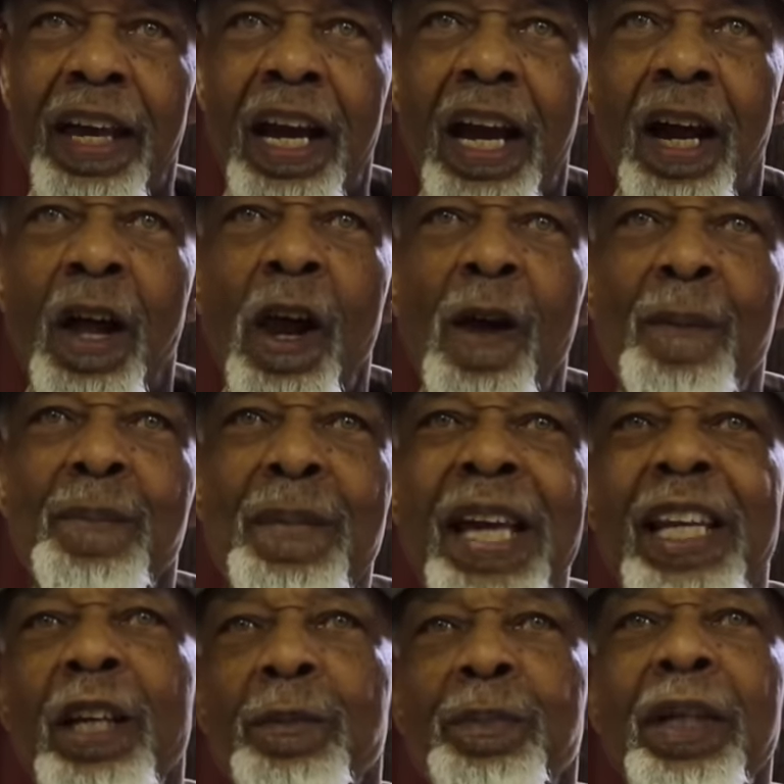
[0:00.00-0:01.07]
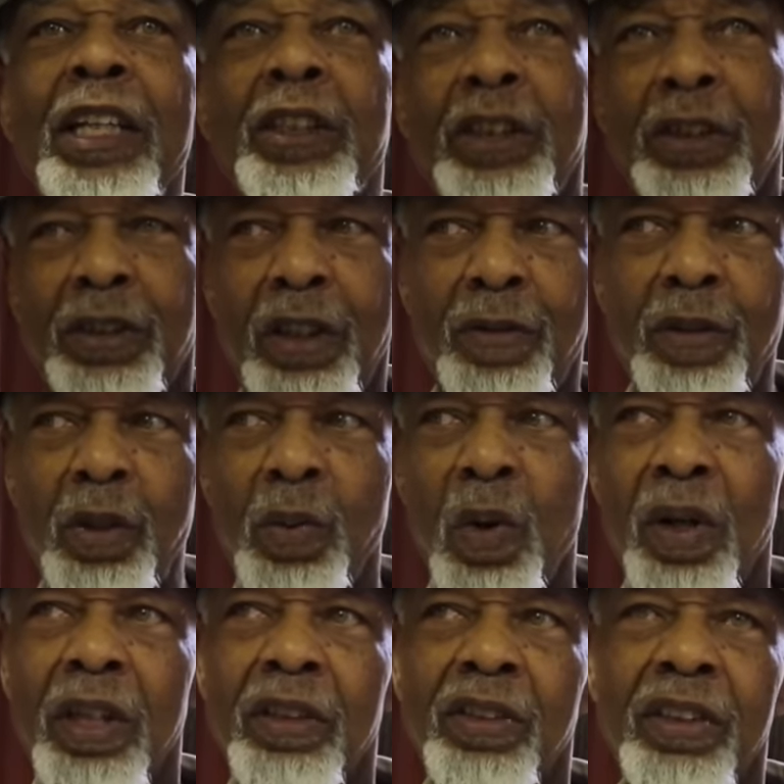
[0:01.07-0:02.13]
There are many pictures if you
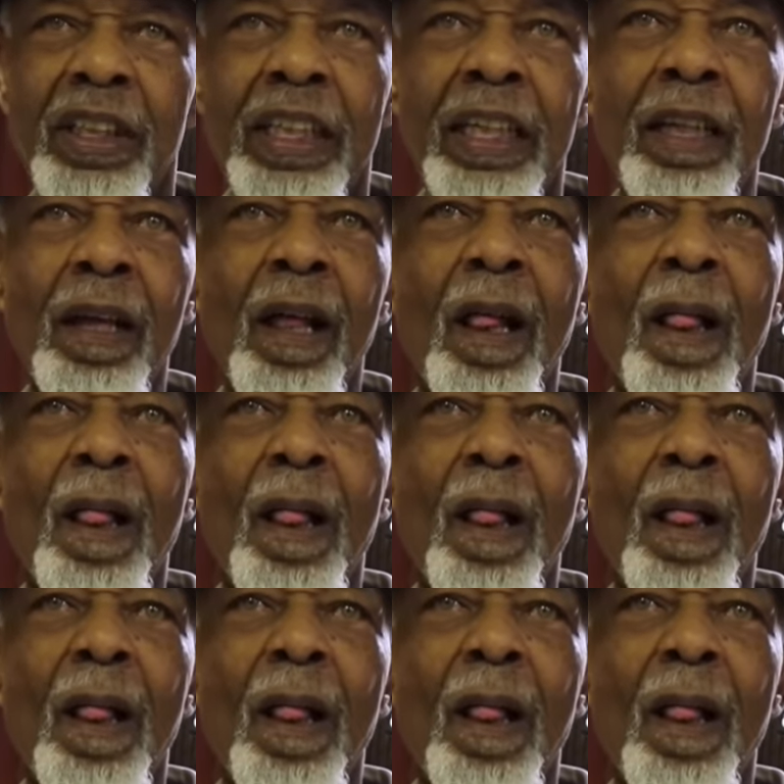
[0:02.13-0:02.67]
want to see